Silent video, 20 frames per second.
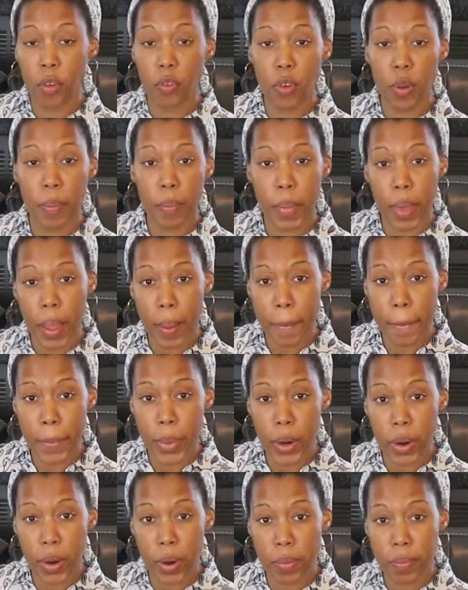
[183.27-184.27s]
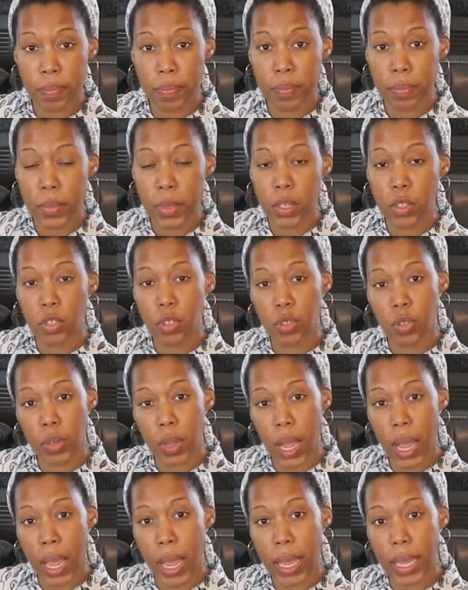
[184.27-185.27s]
Remember,
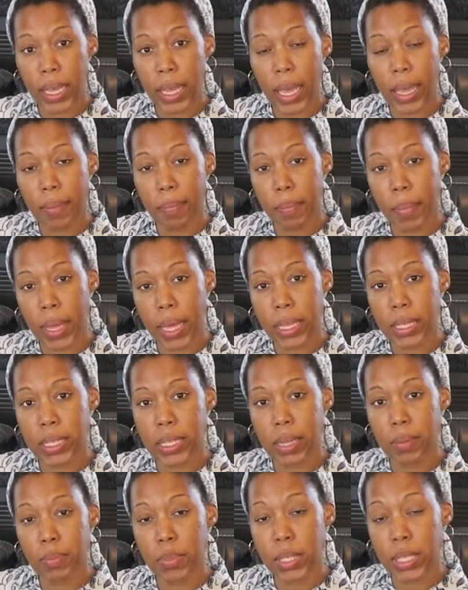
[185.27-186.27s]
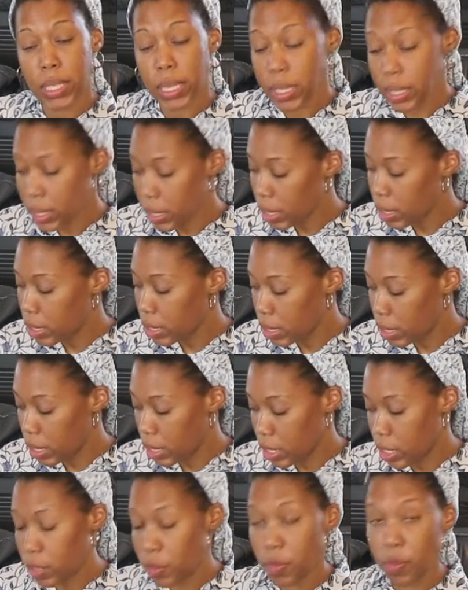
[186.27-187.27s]
try and make some
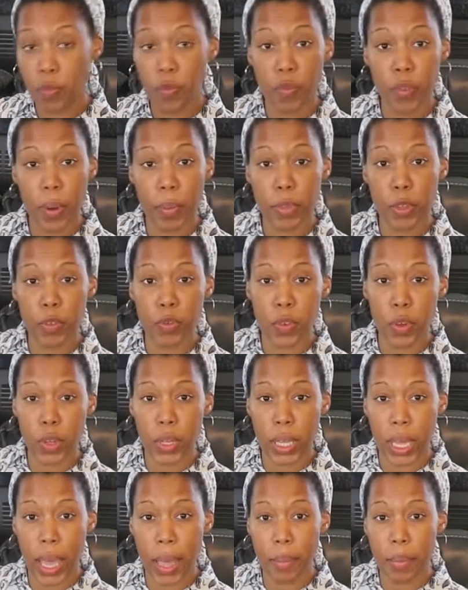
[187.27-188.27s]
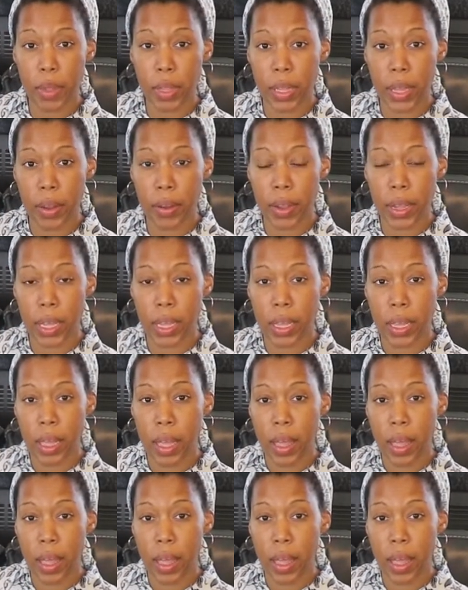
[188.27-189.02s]
sentences from the vocabulary.